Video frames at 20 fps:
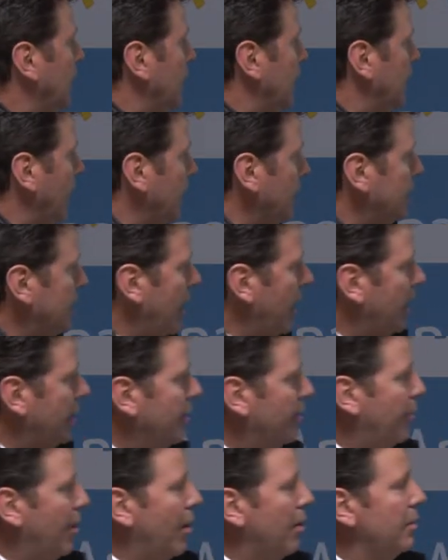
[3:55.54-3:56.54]
Now down
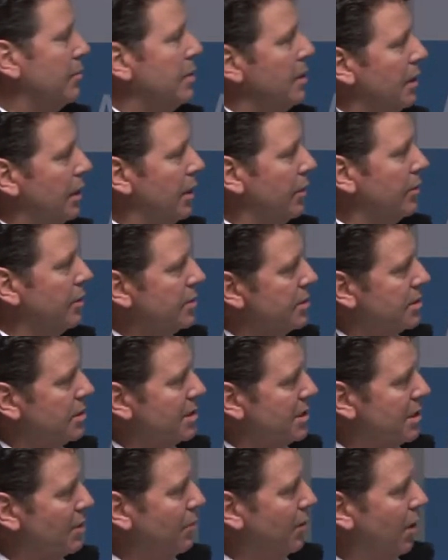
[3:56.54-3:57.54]
the bottom here is to
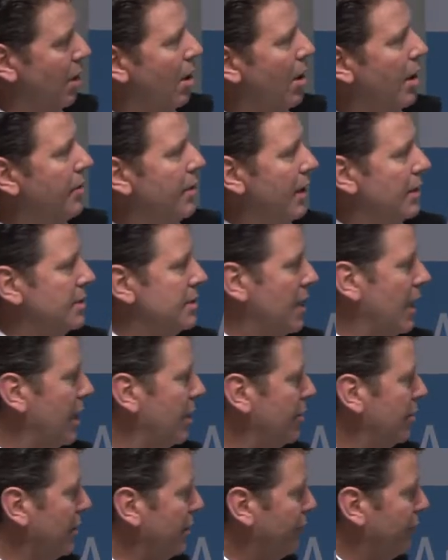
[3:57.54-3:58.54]
supply that
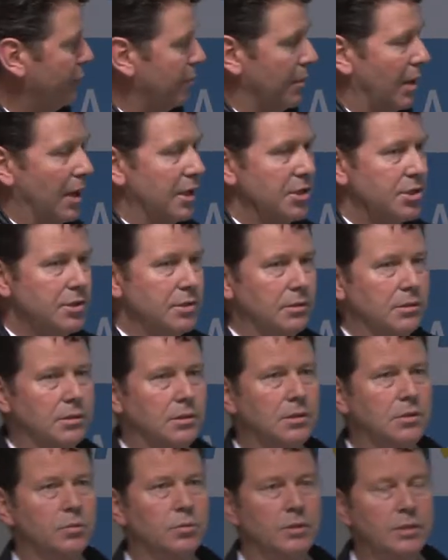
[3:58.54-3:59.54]
data and information.
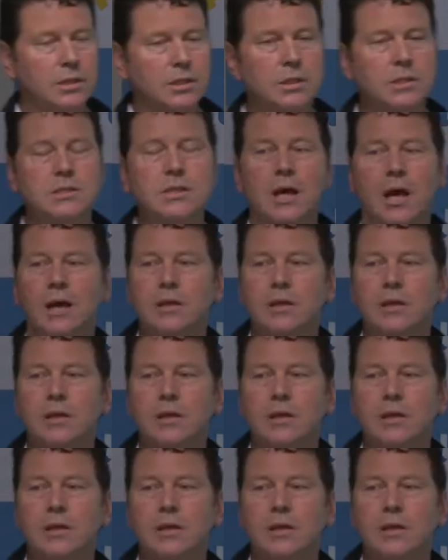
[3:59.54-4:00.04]
We need to